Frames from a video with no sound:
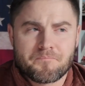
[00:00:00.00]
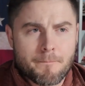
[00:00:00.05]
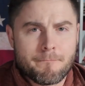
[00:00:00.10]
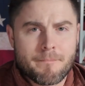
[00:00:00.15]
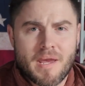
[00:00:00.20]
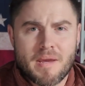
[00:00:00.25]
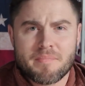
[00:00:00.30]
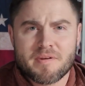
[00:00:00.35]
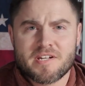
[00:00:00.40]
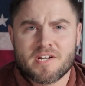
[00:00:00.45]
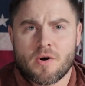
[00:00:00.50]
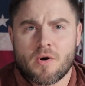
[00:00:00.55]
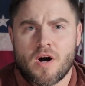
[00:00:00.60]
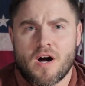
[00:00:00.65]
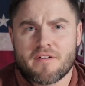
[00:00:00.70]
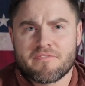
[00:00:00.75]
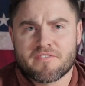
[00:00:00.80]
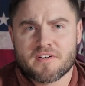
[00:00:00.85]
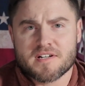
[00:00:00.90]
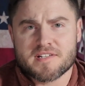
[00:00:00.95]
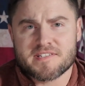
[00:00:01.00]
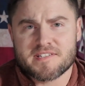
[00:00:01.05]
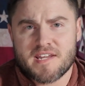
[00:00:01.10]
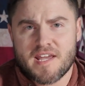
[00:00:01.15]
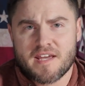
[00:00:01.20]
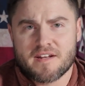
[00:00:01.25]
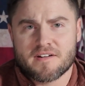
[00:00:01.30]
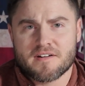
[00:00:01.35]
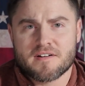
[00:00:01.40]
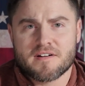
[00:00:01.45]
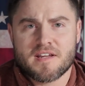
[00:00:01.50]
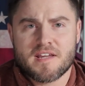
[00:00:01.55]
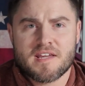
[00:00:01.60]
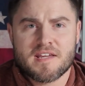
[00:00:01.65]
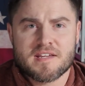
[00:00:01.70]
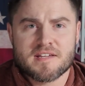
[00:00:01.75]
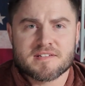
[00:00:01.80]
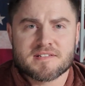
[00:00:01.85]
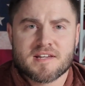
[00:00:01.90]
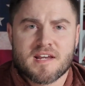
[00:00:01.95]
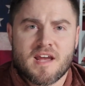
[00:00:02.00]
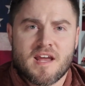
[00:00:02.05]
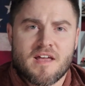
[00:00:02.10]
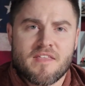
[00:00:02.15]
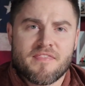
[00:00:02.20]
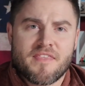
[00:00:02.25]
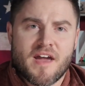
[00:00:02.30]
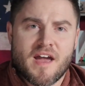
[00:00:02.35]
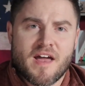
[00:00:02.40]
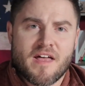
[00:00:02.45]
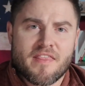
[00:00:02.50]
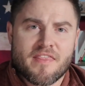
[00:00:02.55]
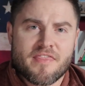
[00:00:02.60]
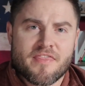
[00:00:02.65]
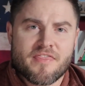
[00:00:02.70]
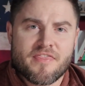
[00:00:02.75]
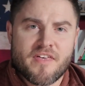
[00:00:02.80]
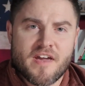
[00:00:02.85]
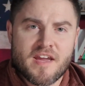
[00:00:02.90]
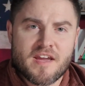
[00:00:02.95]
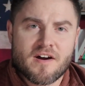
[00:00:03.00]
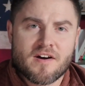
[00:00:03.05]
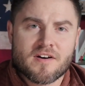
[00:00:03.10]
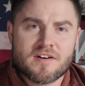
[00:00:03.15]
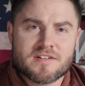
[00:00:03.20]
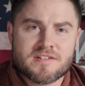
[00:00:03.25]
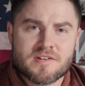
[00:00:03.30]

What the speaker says: maybe don't offer it standard, is that they are